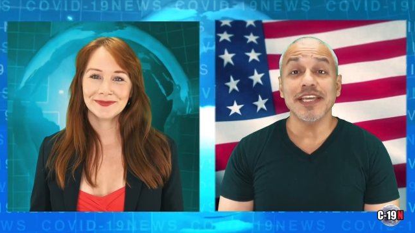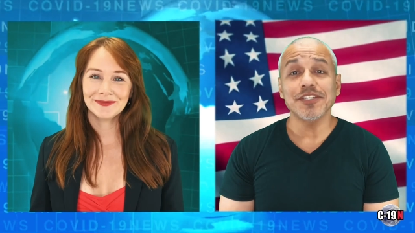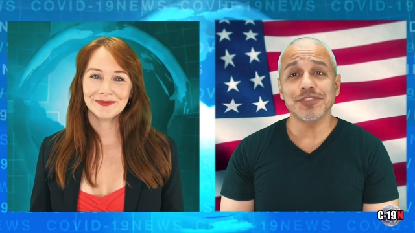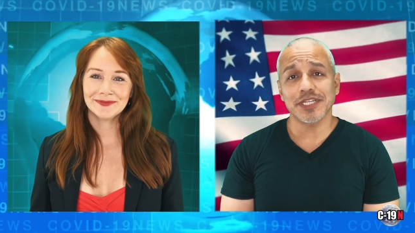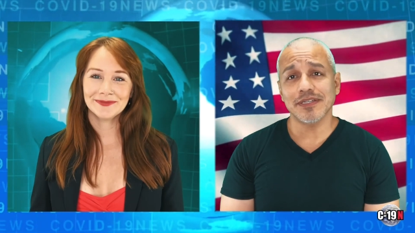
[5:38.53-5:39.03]

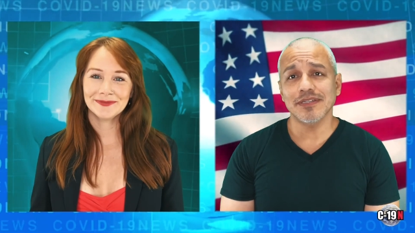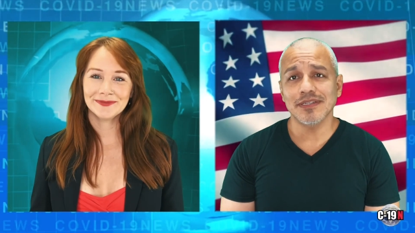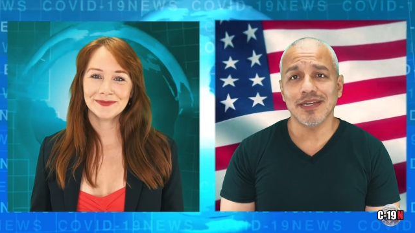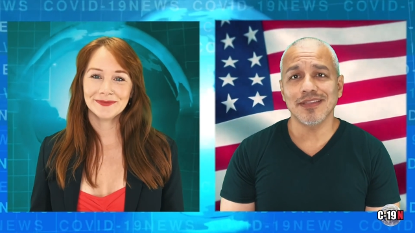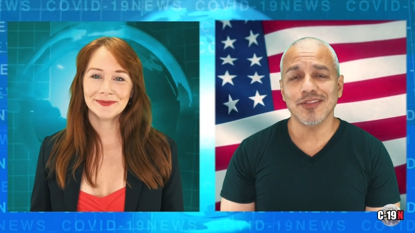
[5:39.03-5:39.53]
Speaker 1: you, Jenna.
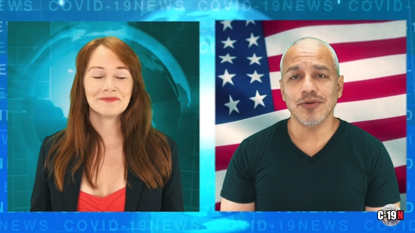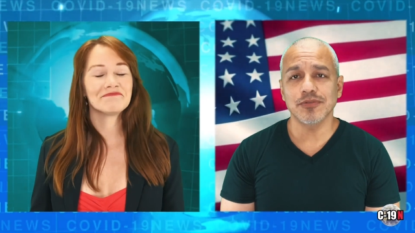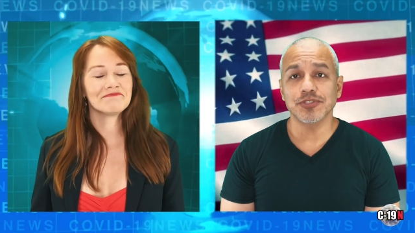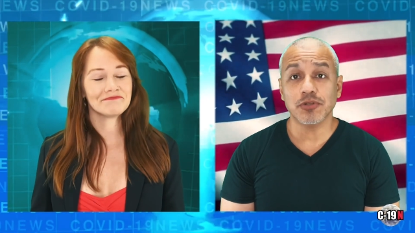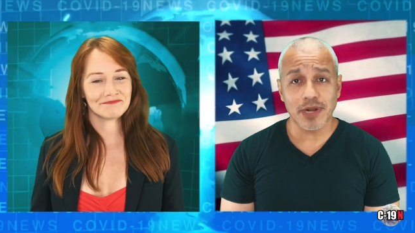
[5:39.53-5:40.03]
And
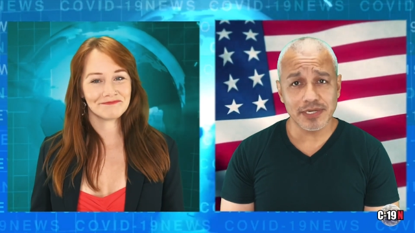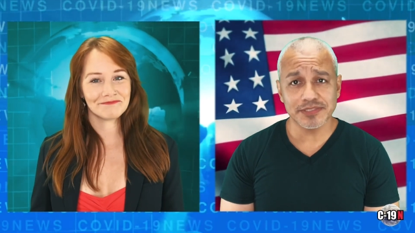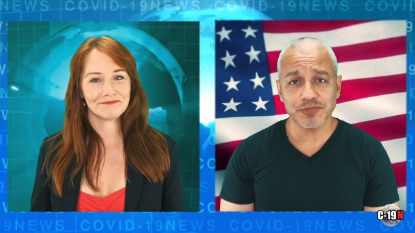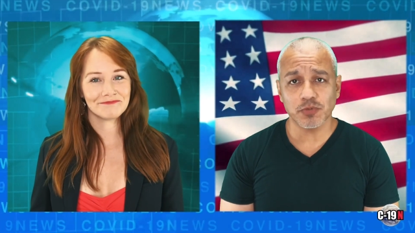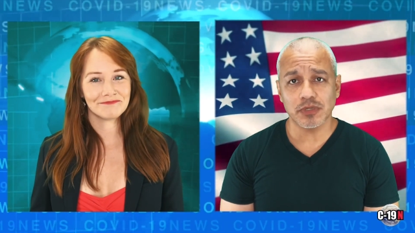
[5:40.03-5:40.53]
those
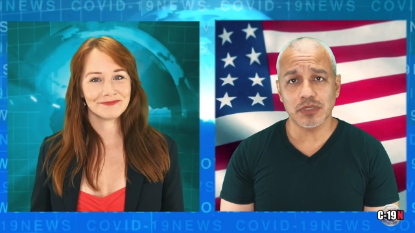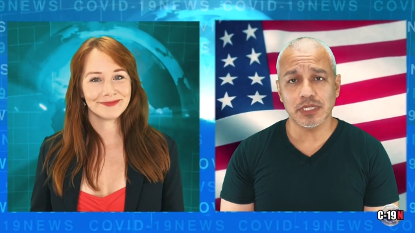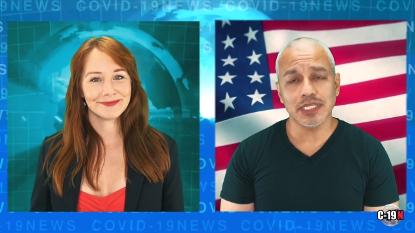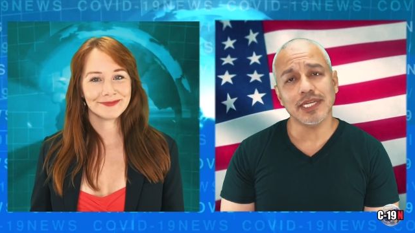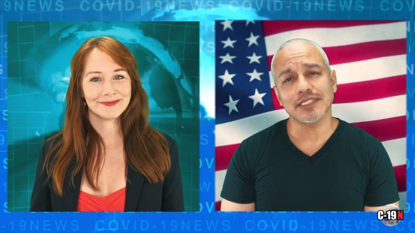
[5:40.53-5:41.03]
credits were
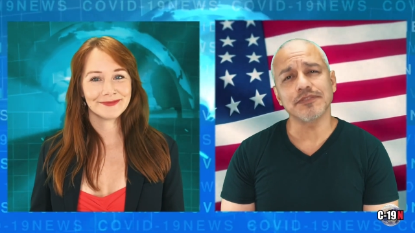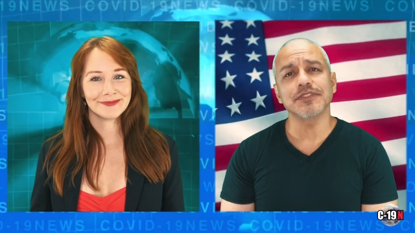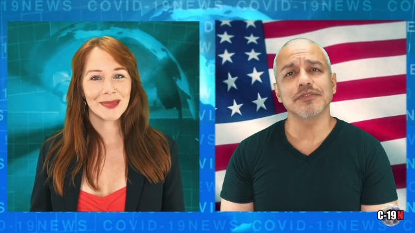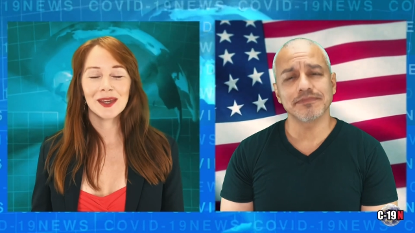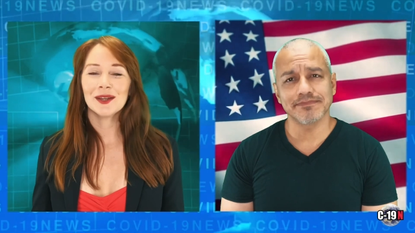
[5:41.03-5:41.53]

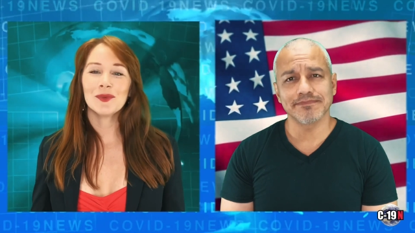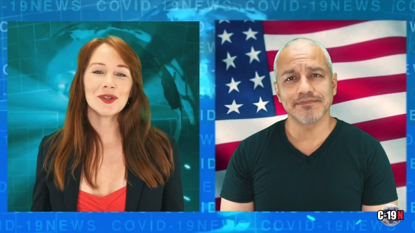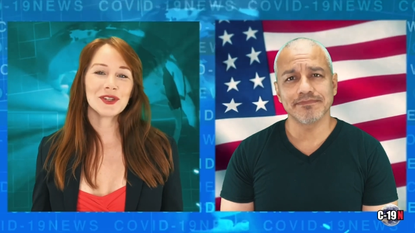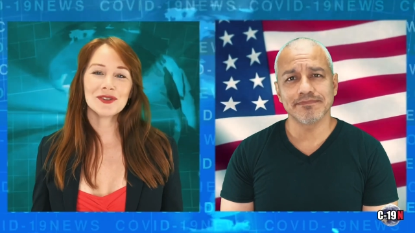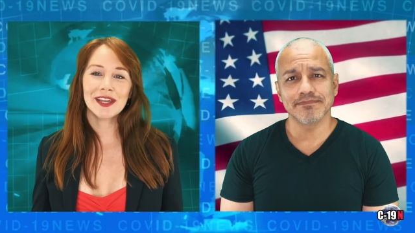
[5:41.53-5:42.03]
electives.
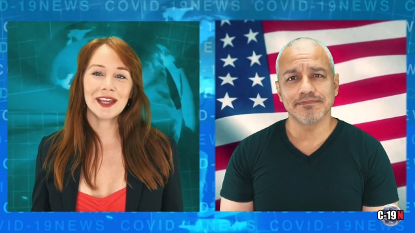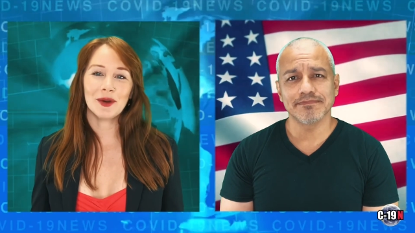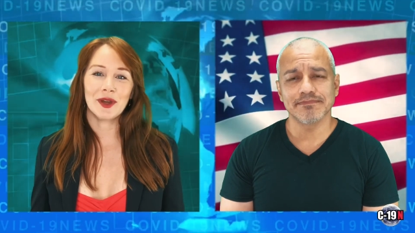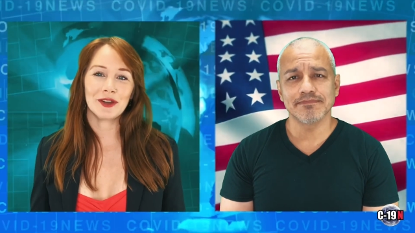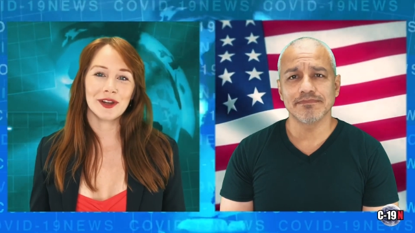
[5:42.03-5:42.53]
Speaker 2: What's your
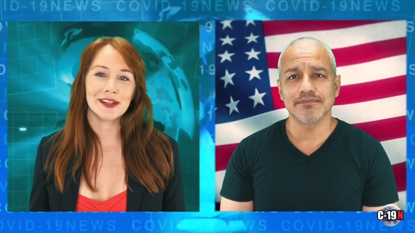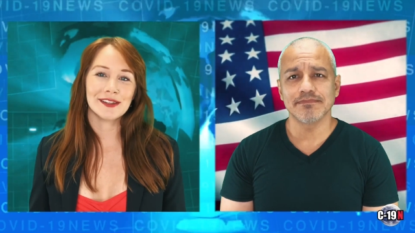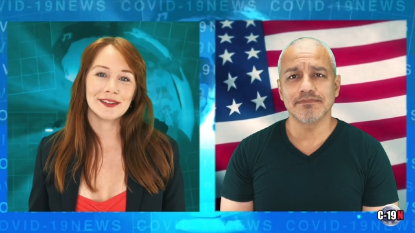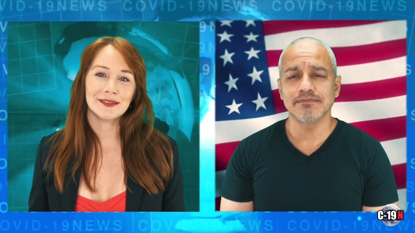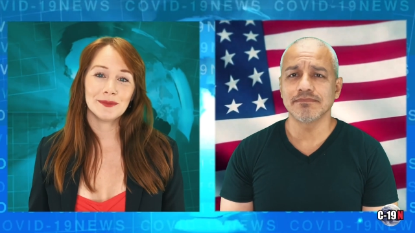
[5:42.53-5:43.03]
takeaway,
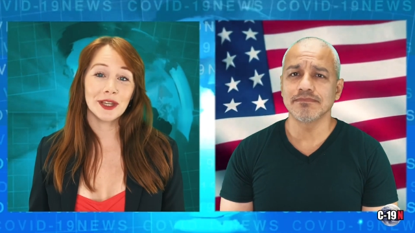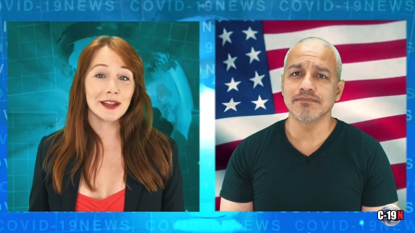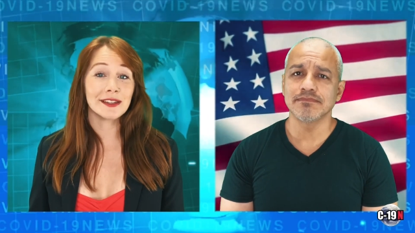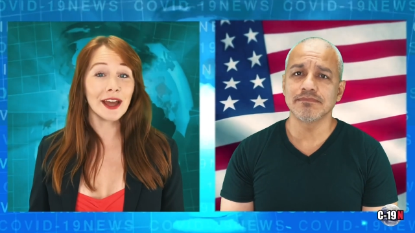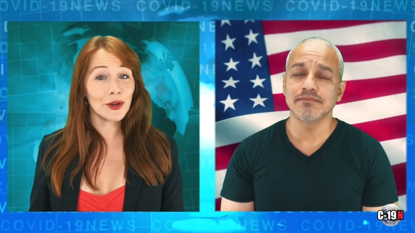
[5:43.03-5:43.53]
Chris?
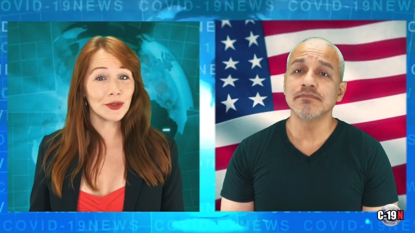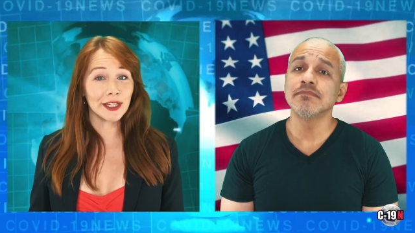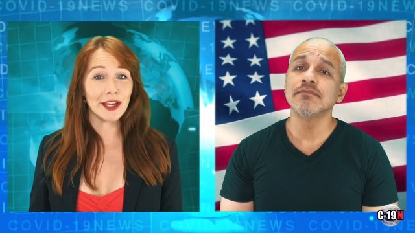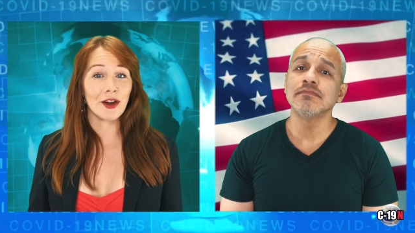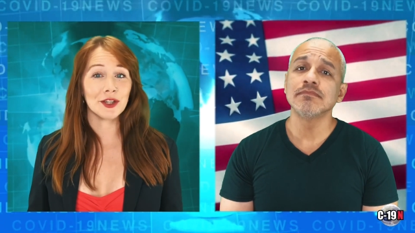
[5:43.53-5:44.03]
Because not
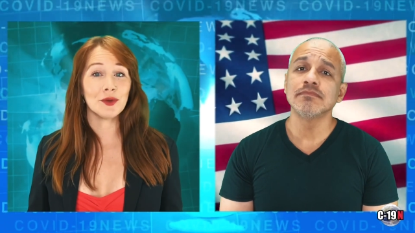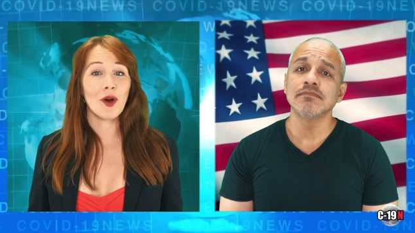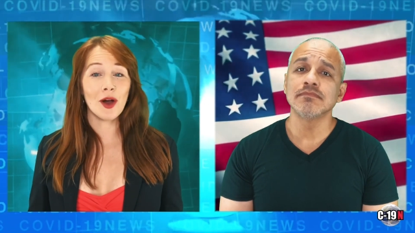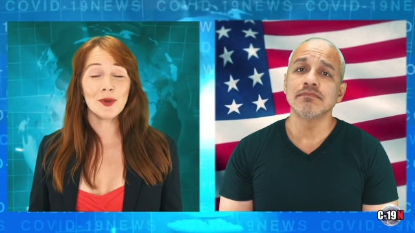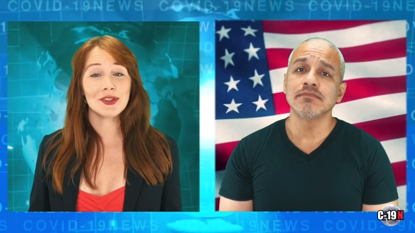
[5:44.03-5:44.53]
only are you
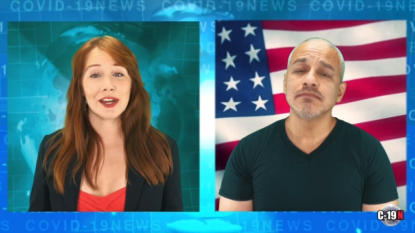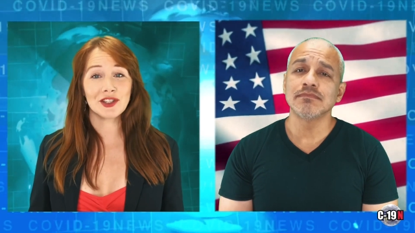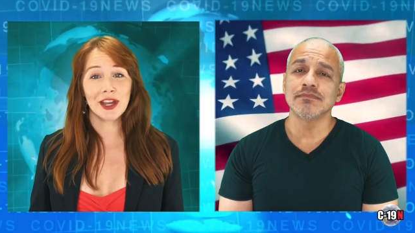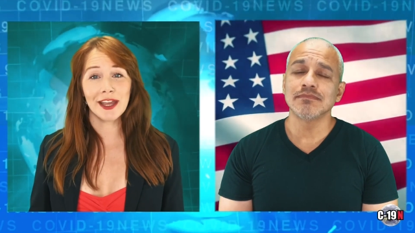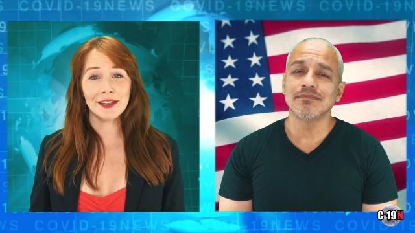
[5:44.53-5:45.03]
almost
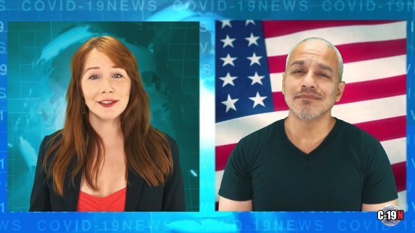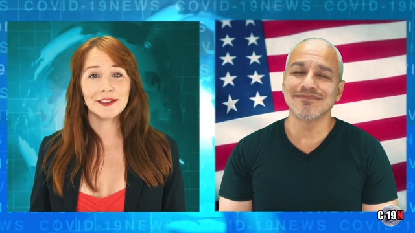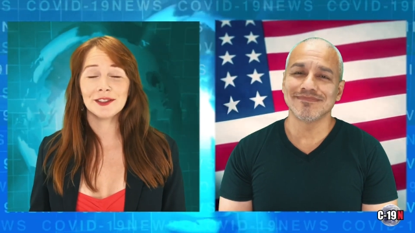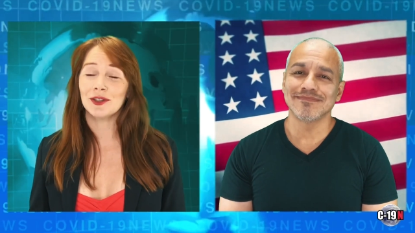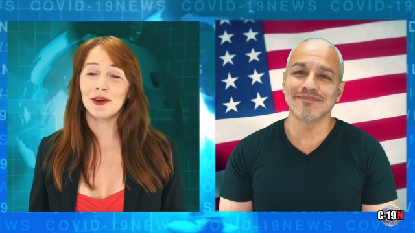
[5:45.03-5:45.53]
educated,
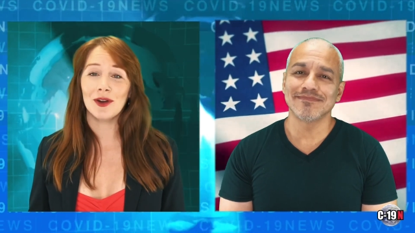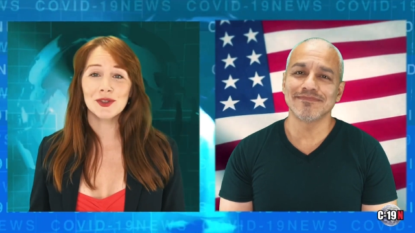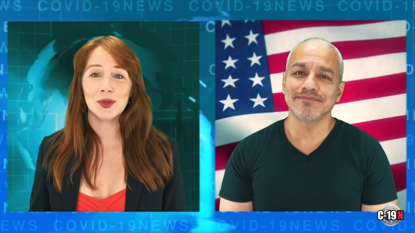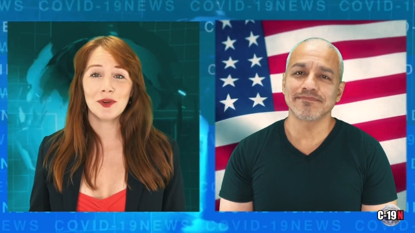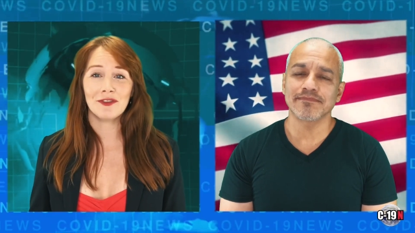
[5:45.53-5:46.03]
you're
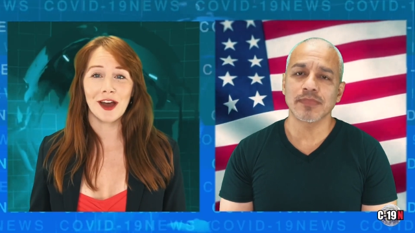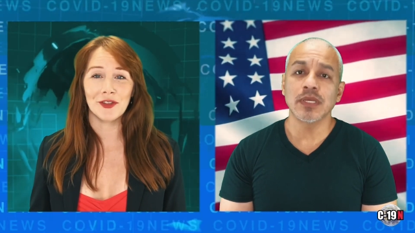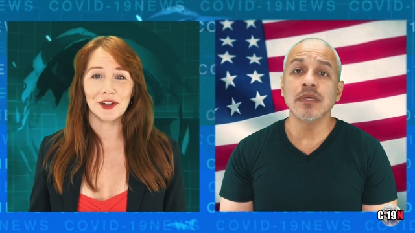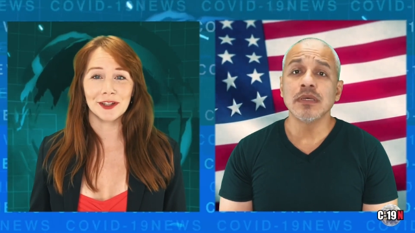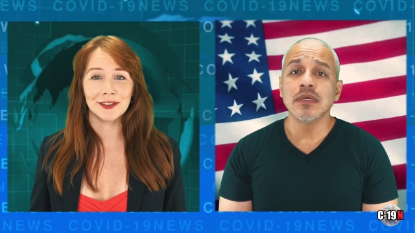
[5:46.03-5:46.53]
also a
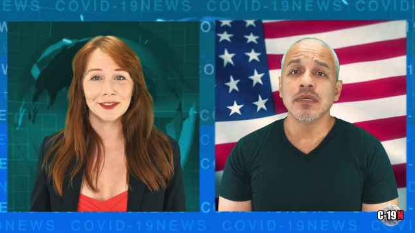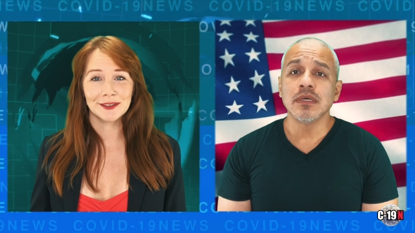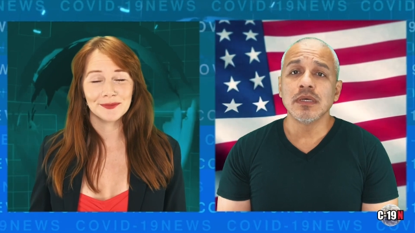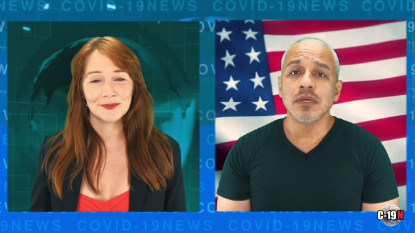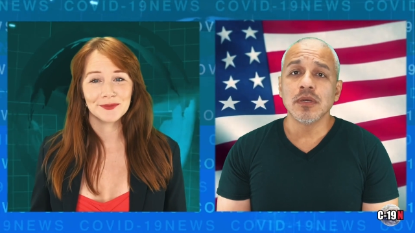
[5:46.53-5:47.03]
father.
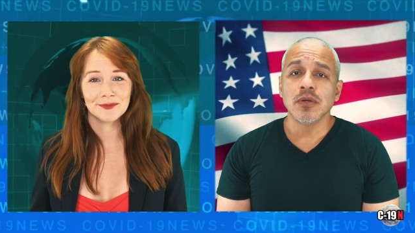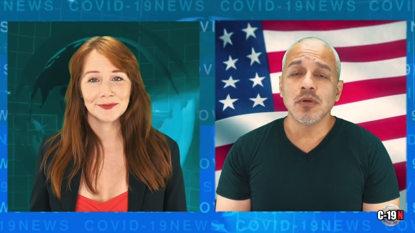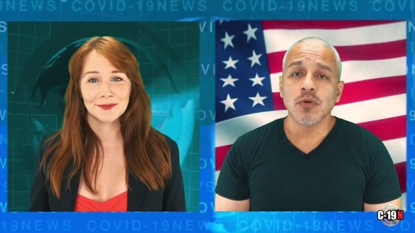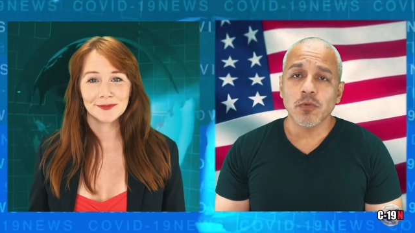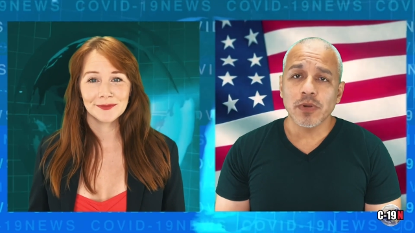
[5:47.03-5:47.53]
Speaker 1: When